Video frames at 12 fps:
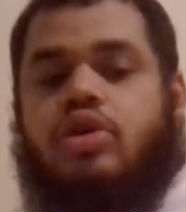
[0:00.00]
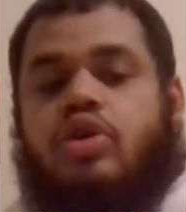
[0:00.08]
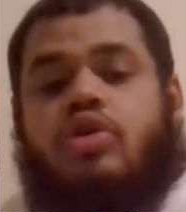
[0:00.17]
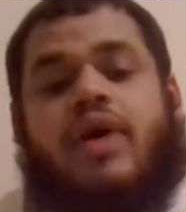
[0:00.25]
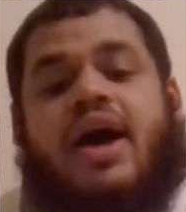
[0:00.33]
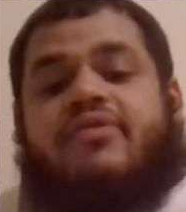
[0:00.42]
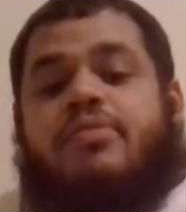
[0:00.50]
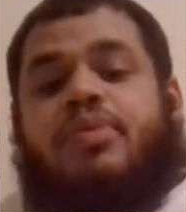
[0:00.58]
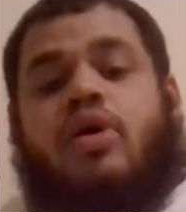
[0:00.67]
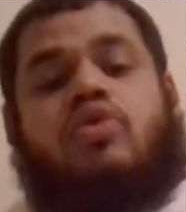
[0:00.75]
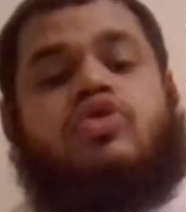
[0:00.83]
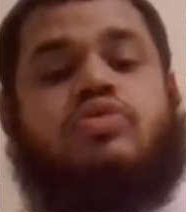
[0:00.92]
You don't have a
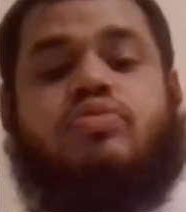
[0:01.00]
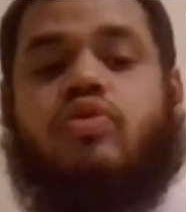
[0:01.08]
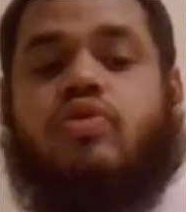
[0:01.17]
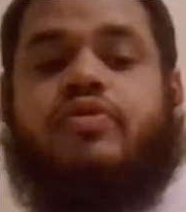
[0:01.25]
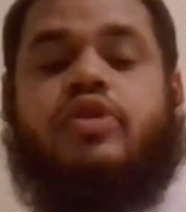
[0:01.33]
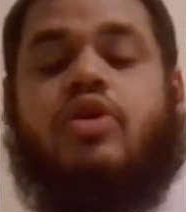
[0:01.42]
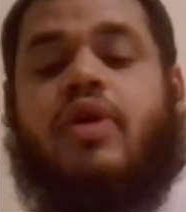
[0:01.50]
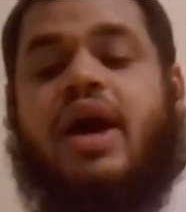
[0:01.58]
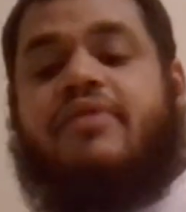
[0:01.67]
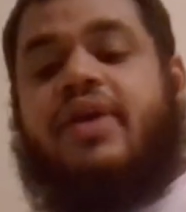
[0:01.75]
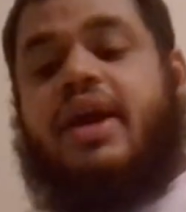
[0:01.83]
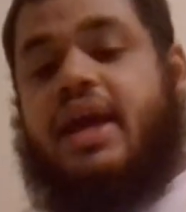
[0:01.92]
post move. You don't
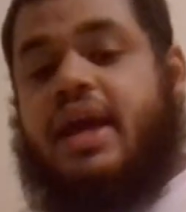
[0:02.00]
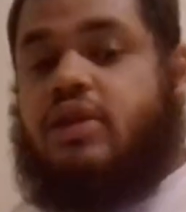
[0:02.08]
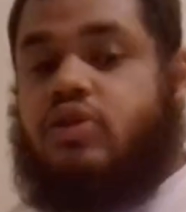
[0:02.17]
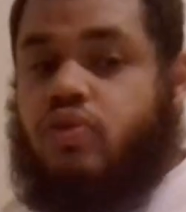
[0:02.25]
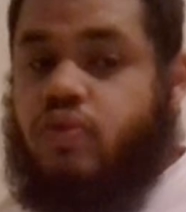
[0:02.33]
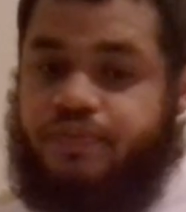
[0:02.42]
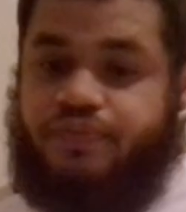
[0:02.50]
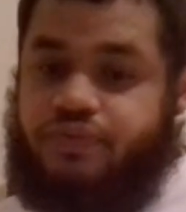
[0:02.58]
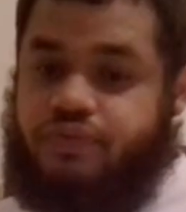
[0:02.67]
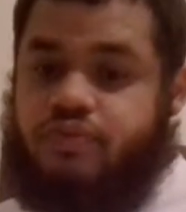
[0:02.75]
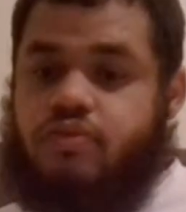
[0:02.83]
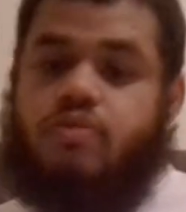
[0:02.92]
have a handle.
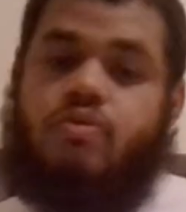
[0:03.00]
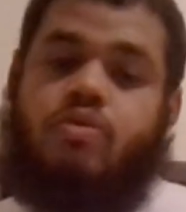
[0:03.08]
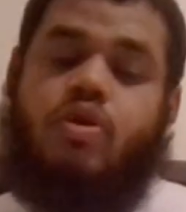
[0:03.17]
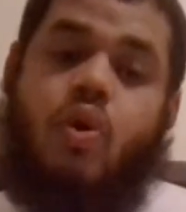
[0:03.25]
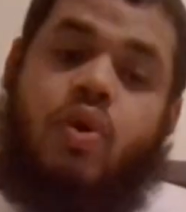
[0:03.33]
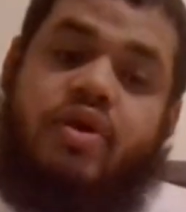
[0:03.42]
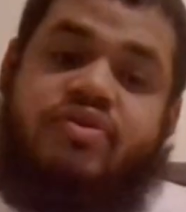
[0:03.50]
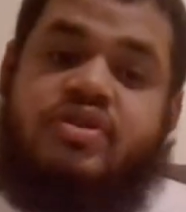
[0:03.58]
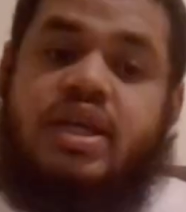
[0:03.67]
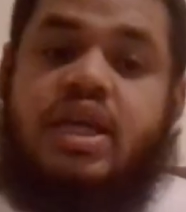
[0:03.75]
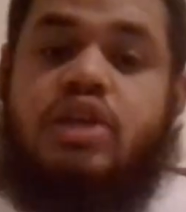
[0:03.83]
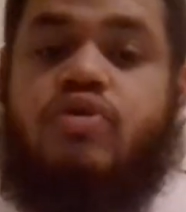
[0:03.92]
We've
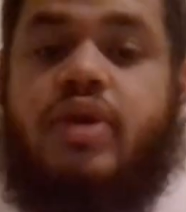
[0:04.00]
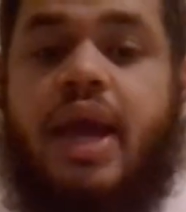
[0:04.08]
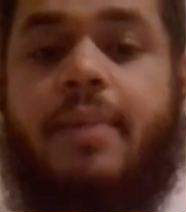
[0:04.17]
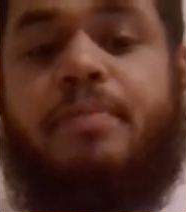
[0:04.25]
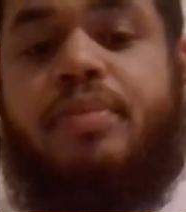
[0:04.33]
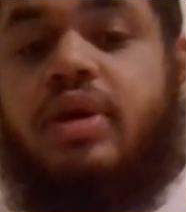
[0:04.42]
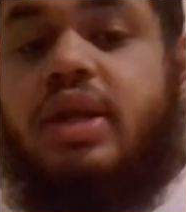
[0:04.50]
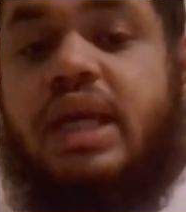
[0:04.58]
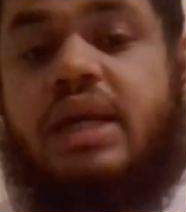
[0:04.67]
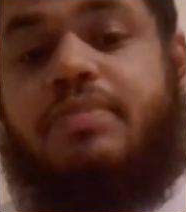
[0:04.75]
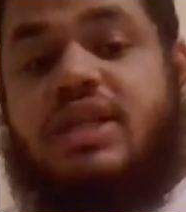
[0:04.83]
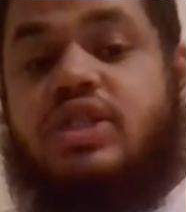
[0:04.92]
seen you get
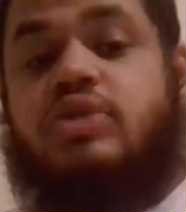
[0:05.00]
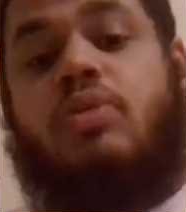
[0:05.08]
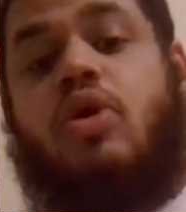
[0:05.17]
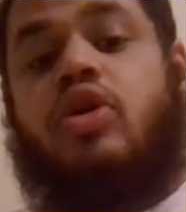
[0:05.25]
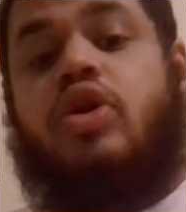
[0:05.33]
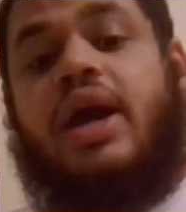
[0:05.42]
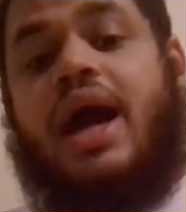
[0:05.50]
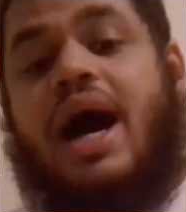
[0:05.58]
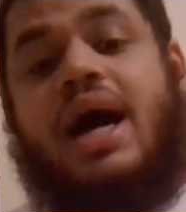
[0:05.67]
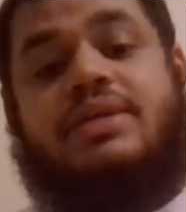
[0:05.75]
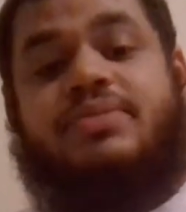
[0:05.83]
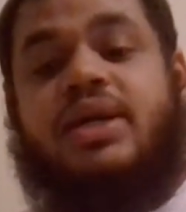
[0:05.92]
bullied by smaller
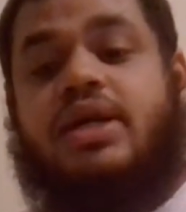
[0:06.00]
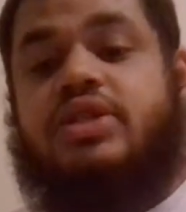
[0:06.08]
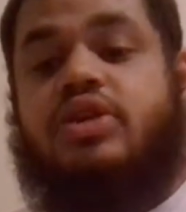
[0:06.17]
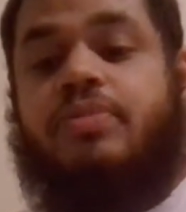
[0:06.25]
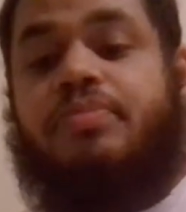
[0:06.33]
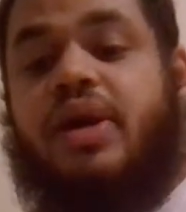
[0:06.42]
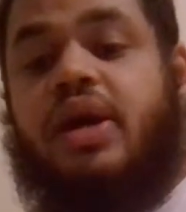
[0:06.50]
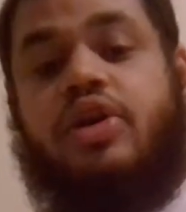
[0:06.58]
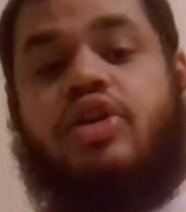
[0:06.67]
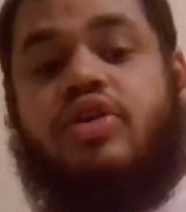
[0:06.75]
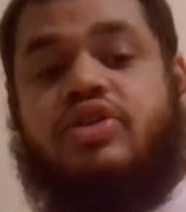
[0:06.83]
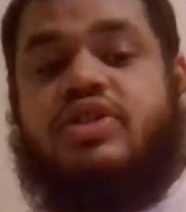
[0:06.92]
guys because they're bigger.
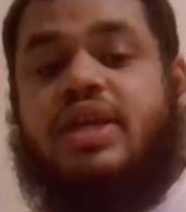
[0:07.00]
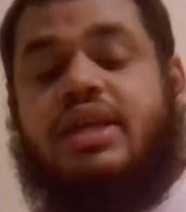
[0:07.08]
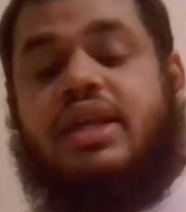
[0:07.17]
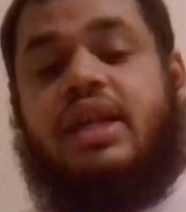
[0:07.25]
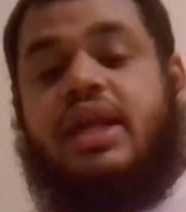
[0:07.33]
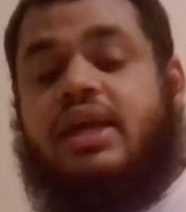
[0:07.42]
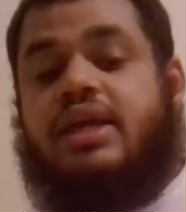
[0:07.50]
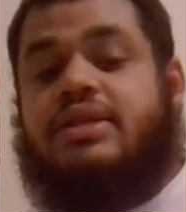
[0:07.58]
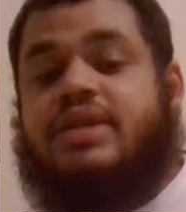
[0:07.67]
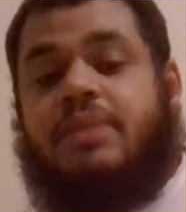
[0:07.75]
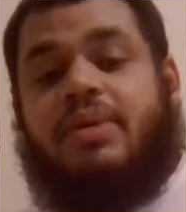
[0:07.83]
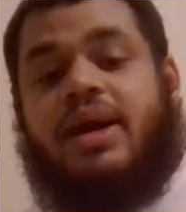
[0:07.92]
You're a skinny, linky
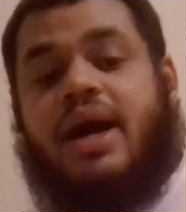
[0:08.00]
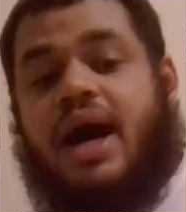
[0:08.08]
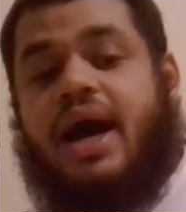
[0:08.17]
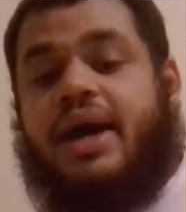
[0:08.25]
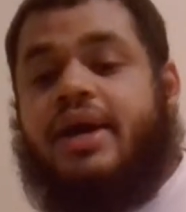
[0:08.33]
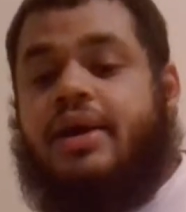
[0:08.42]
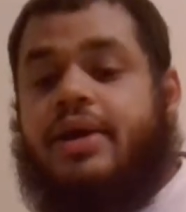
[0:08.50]
type of guy.